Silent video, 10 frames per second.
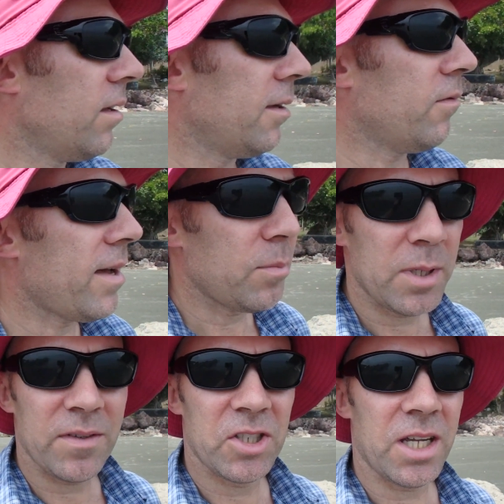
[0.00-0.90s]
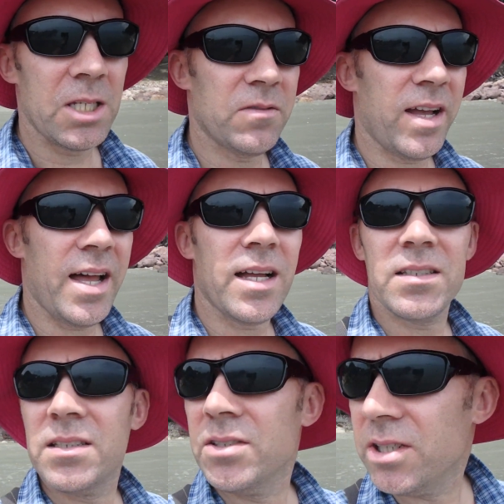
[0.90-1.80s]
And I've had a bit of a change of
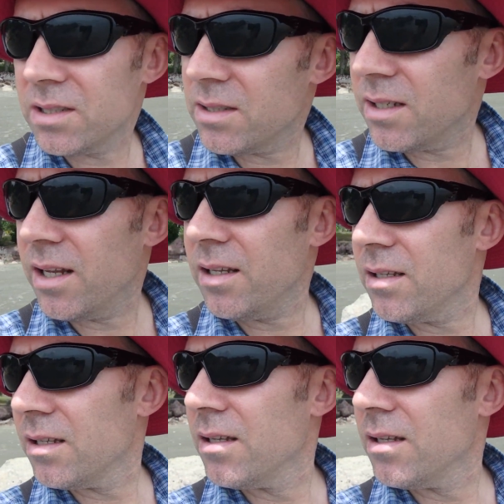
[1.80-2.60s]
heart since yesterday,